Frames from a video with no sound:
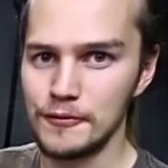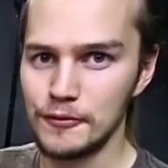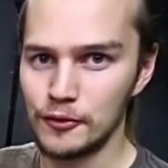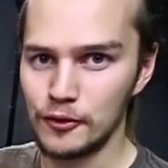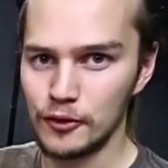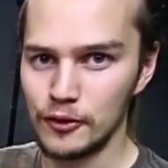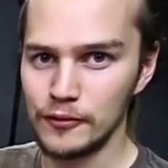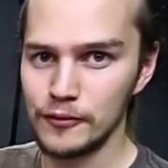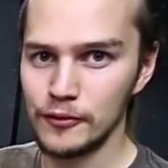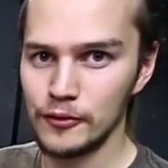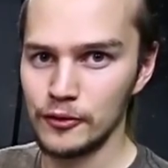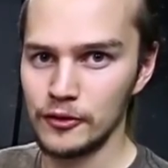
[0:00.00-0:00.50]

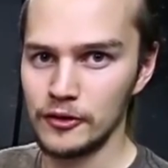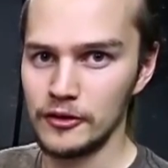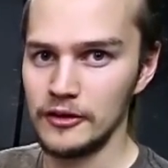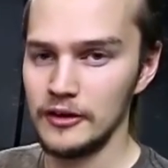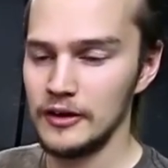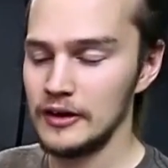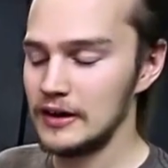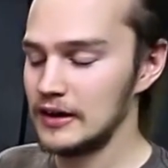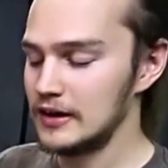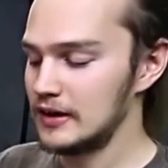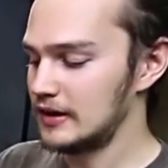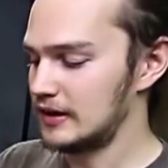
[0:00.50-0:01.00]
4/4
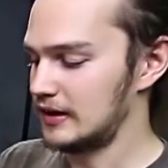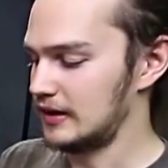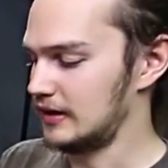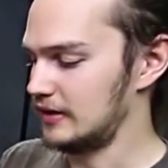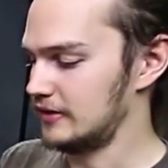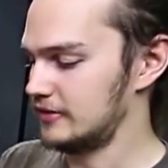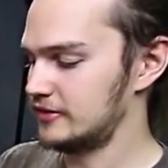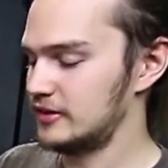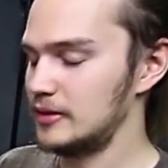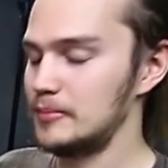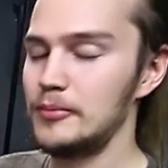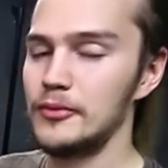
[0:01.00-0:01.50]

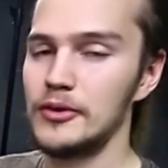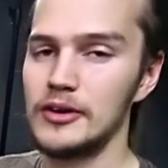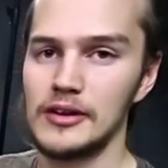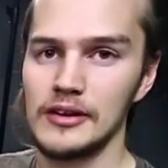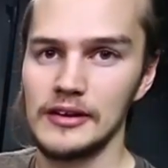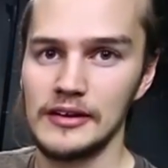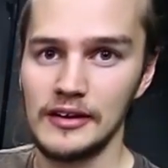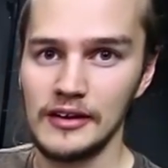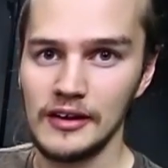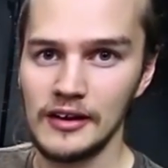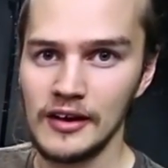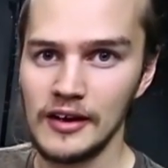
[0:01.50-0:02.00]

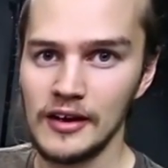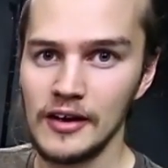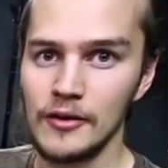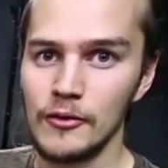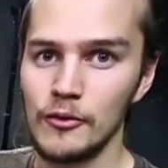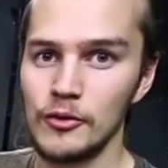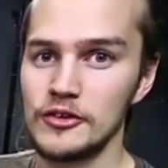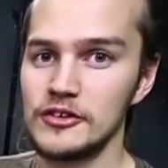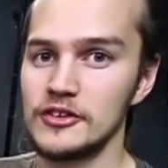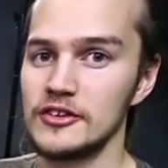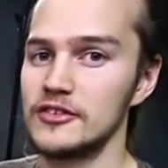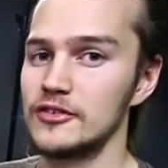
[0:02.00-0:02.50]
separately,
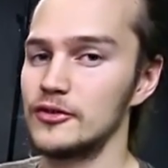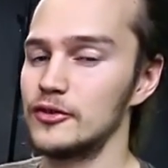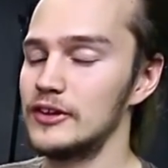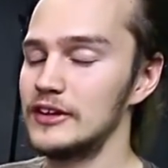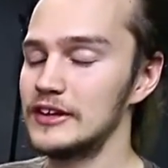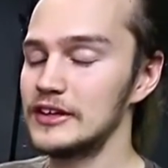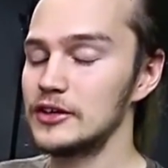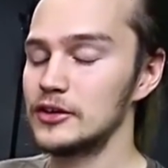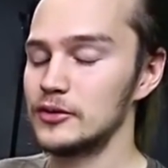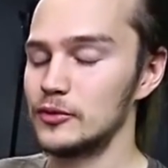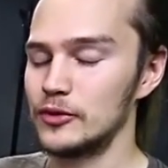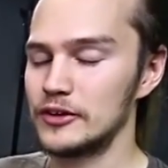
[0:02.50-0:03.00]
which is really
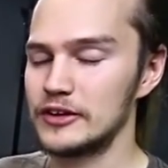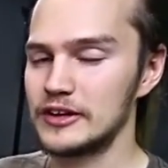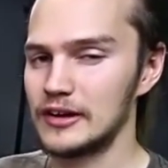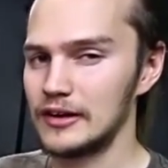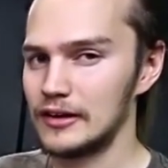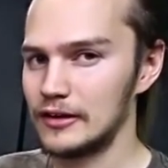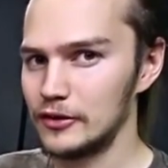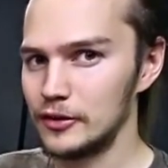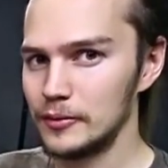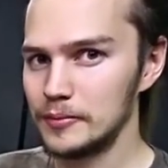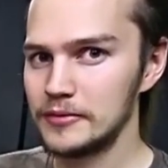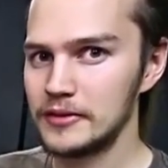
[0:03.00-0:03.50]
good. We can
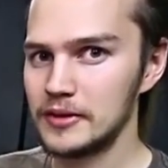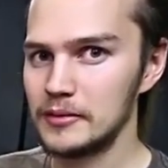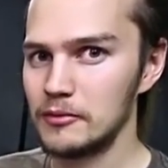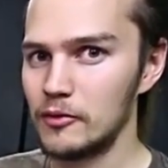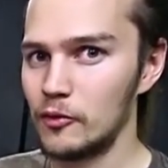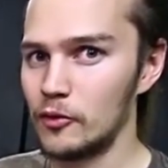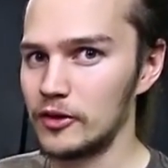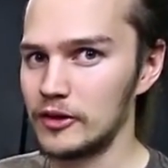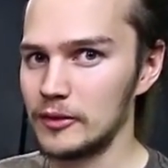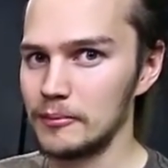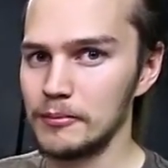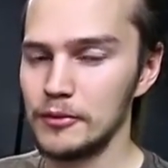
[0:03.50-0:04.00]
loop them and
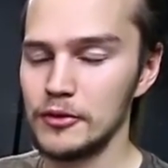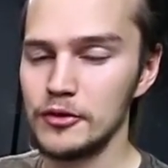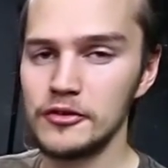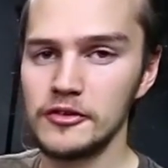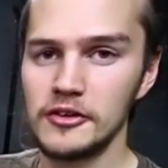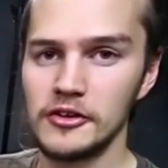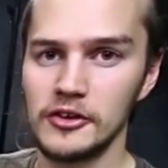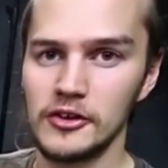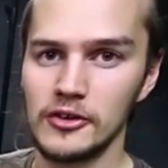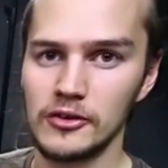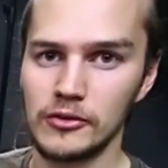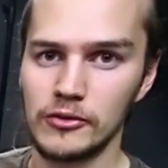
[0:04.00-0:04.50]
we can push the
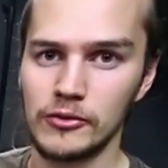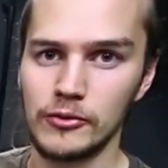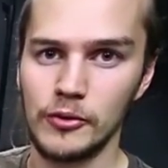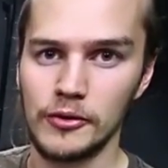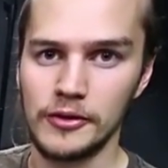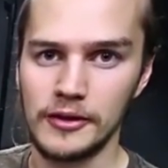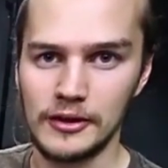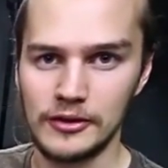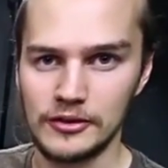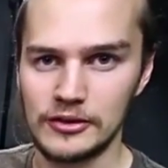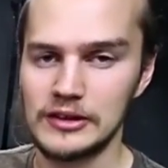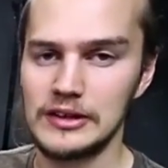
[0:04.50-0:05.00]
notes
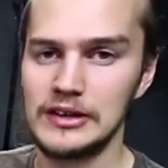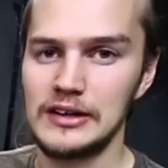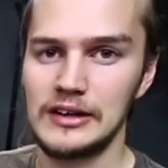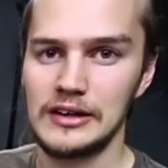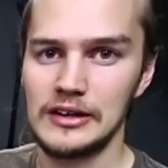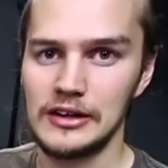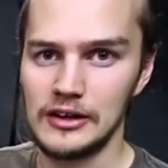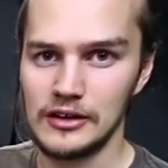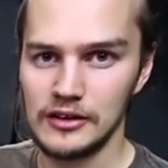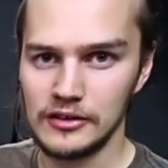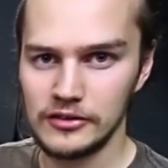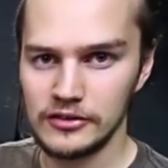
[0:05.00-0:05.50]
without getting
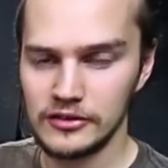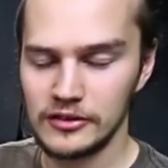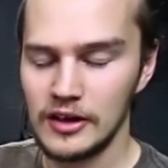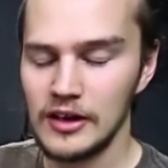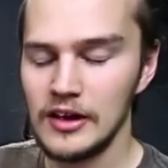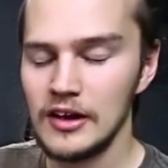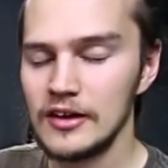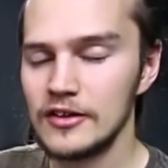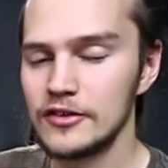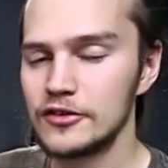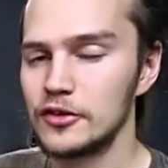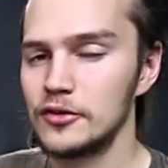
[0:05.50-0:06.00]
lost.
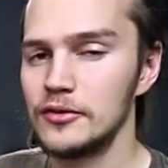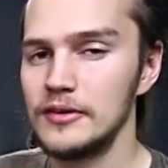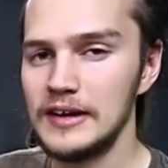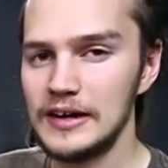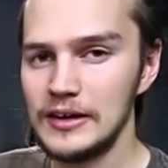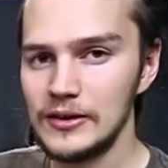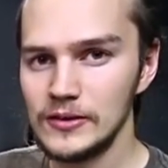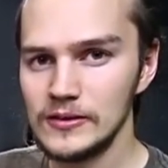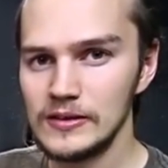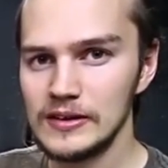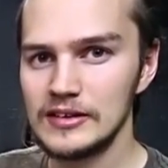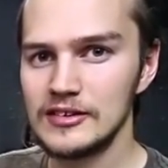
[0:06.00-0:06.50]
So
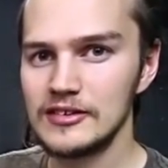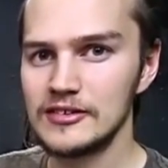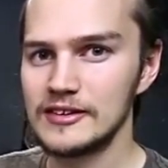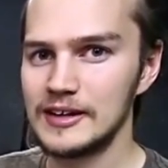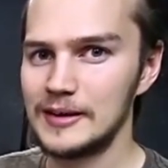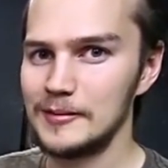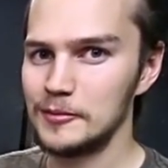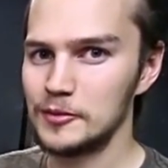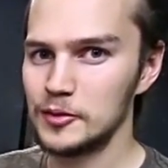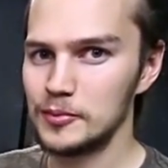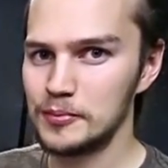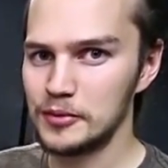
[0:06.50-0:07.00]
now it's
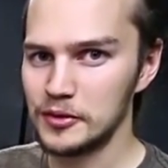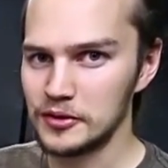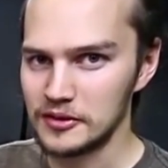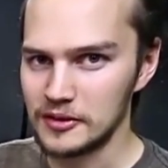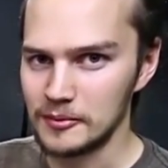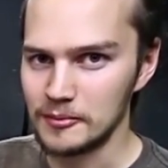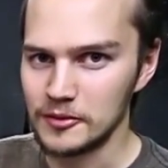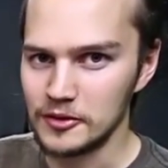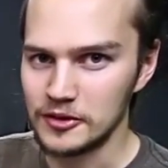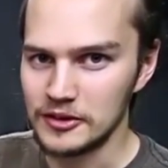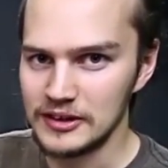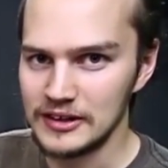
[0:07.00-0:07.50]
time to put
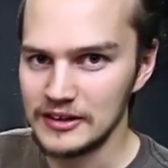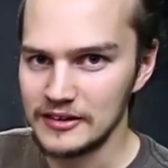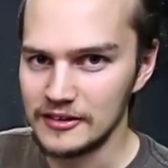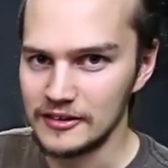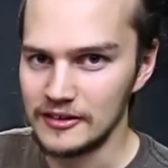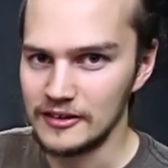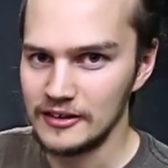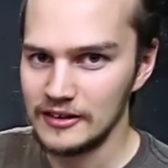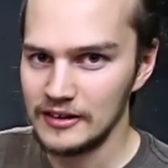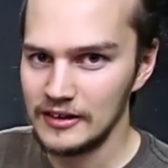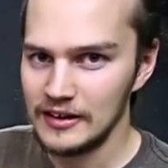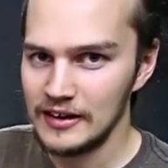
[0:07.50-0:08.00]
them
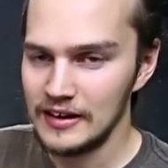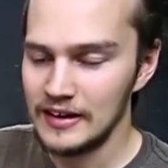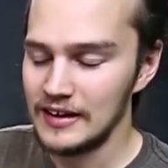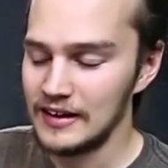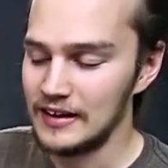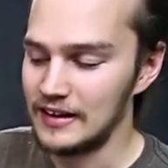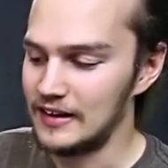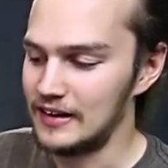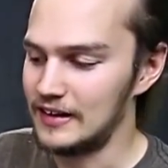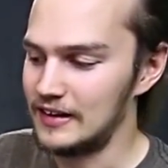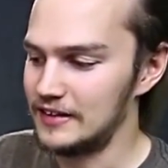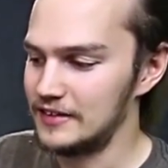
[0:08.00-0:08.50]
together.
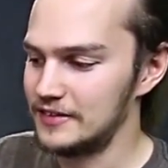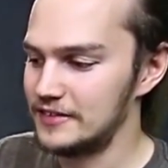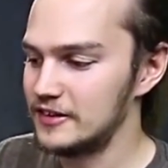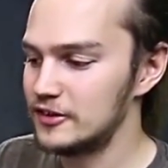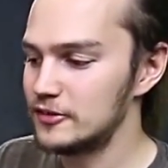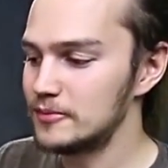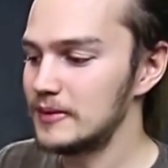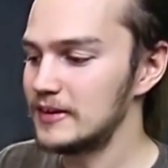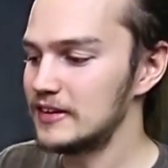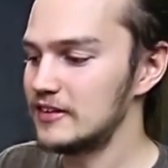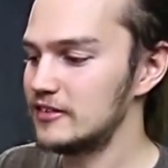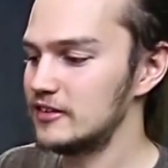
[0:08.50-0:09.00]
This
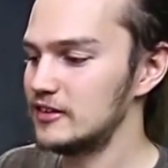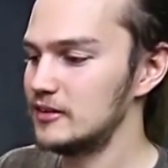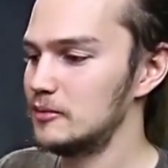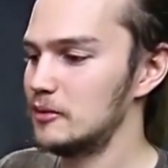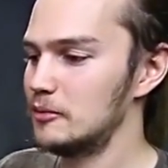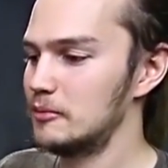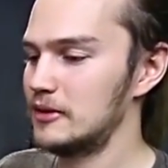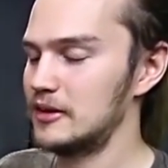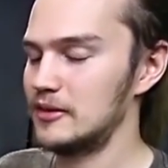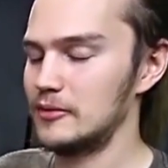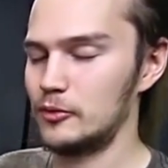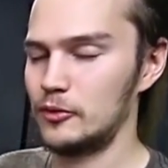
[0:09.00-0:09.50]
might seem a
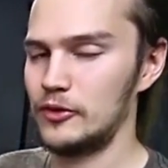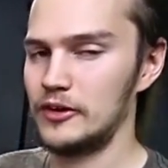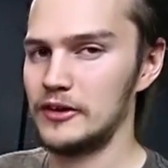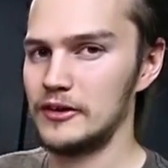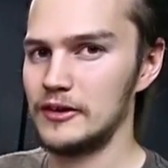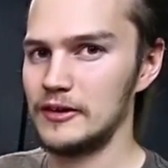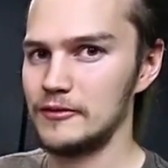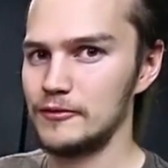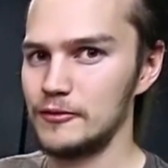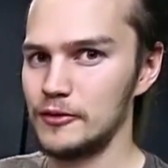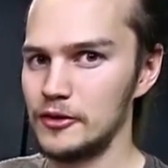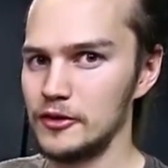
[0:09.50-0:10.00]
bit weird
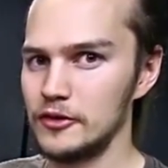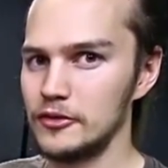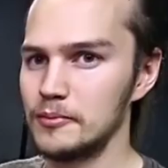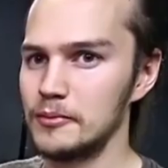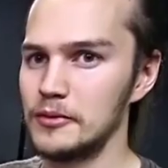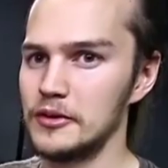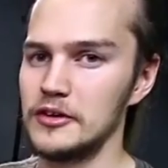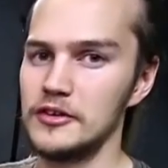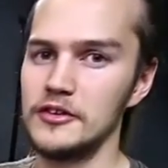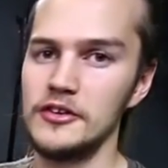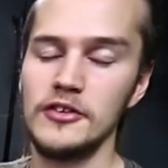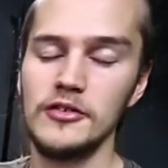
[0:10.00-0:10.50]
at first,
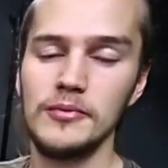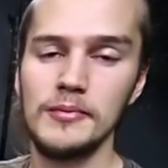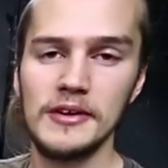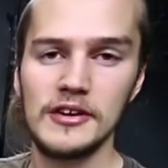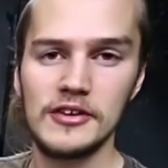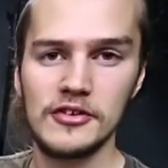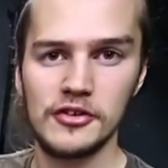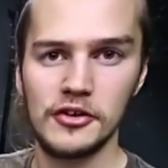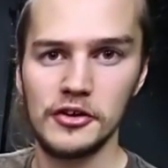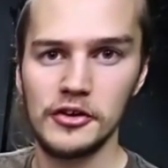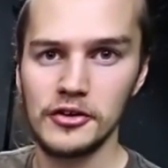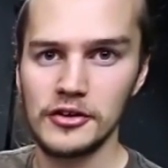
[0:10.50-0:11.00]
but just make
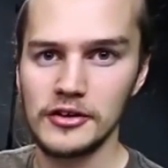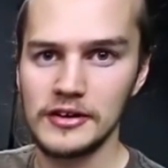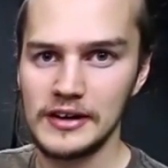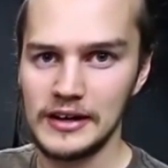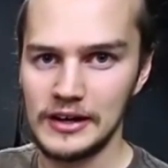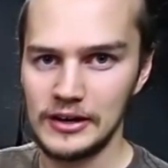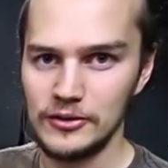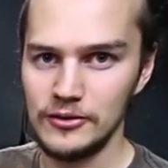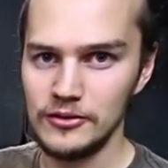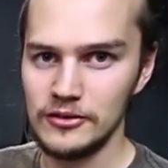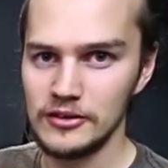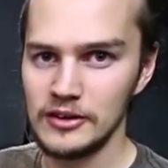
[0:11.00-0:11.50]
sure you
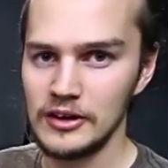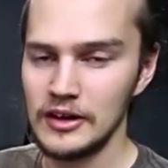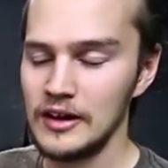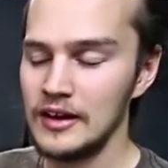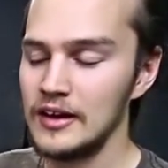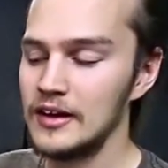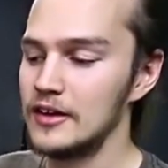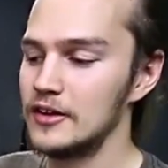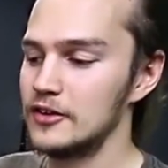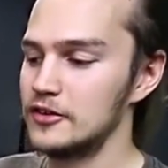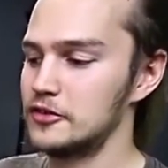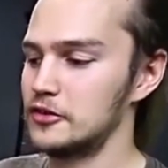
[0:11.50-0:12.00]
count.
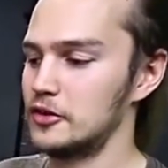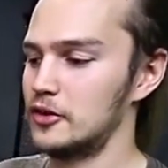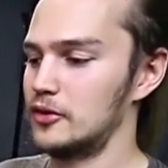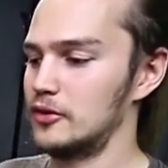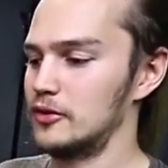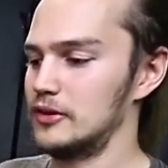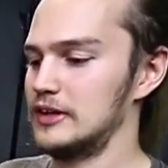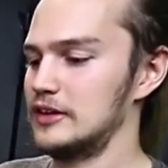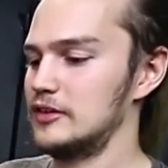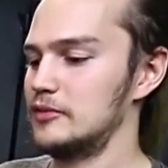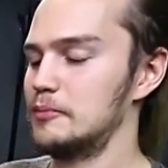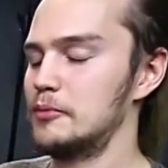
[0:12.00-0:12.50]
So
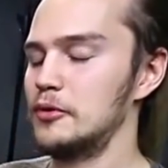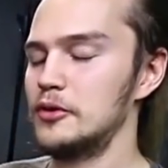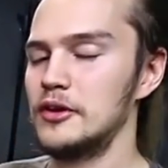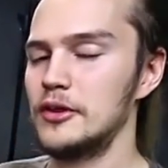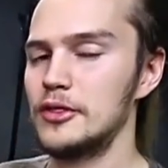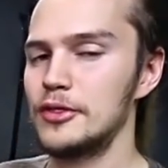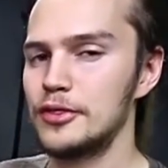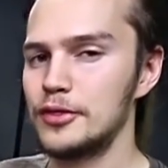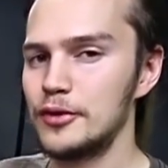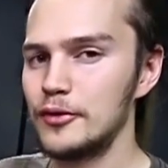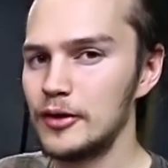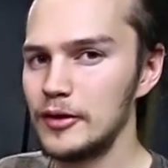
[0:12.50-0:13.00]
let's put a
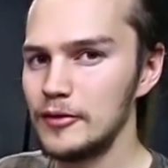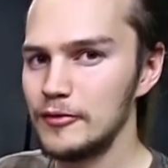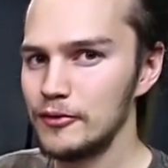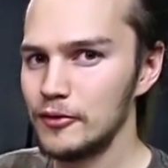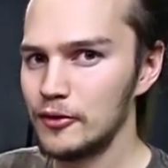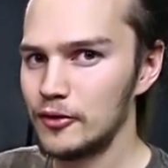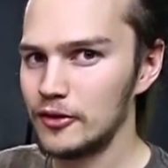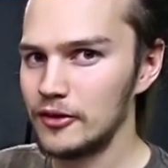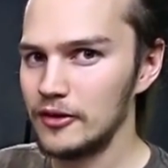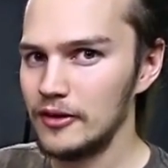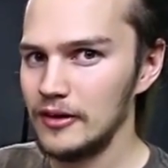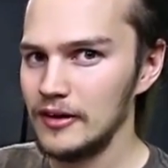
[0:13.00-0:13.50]

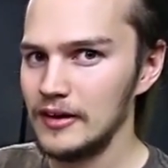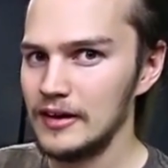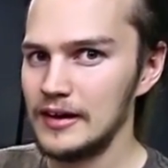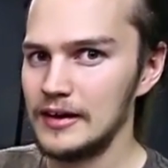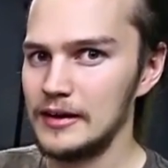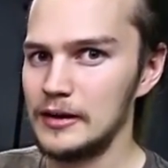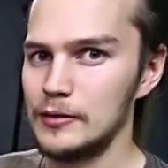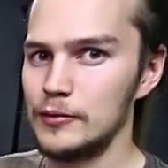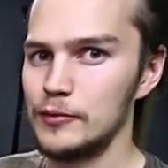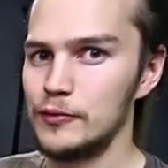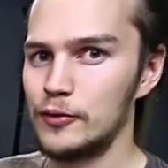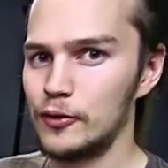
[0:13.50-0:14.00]
3/4
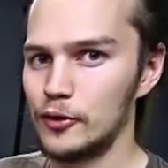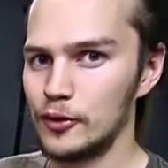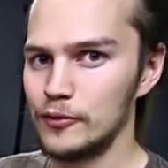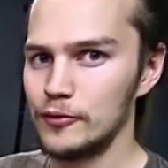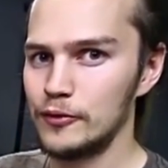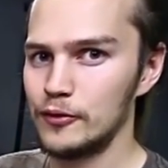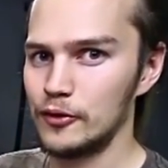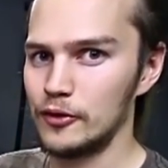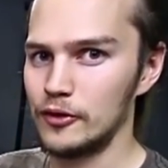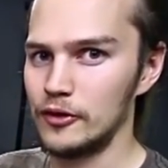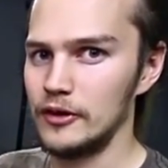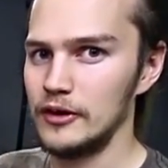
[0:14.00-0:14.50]
and a
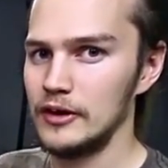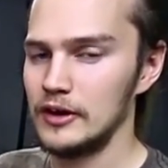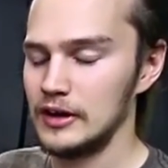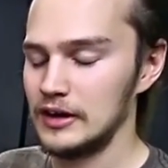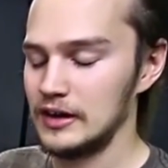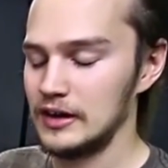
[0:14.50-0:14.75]
4/4